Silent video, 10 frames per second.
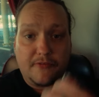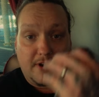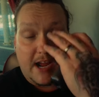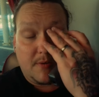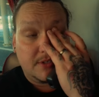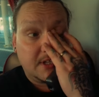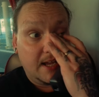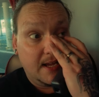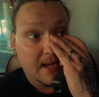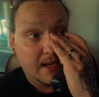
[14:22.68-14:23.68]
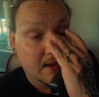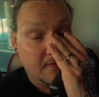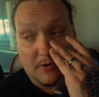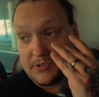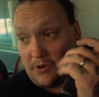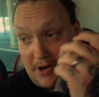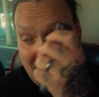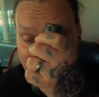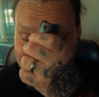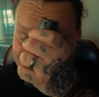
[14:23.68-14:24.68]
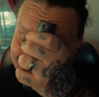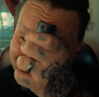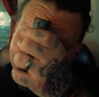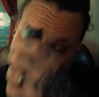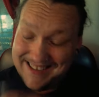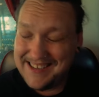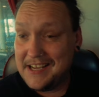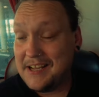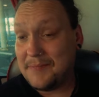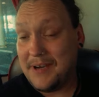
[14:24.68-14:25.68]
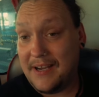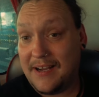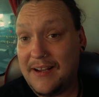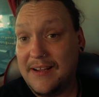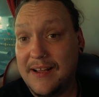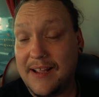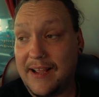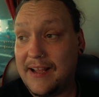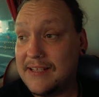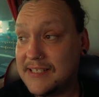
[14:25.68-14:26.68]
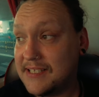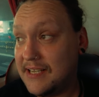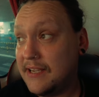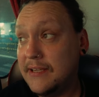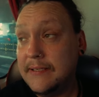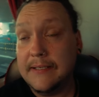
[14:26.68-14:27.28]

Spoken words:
3 hours. Feels longer. But yeah, as I say,